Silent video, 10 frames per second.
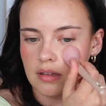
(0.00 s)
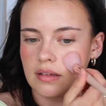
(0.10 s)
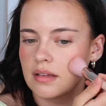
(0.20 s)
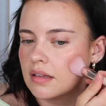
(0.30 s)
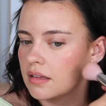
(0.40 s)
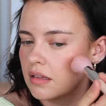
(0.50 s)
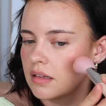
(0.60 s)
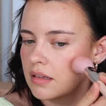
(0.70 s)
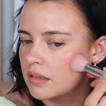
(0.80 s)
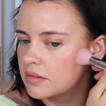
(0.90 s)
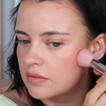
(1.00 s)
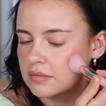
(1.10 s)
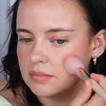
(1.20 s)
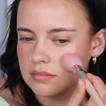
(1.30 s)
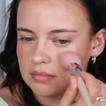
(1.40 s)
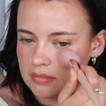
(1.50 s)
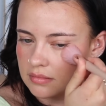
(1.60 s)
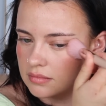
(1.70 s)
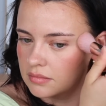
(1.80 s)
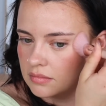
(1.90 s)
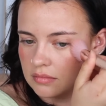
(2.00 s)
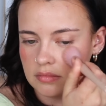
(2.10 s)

Nobody speaks.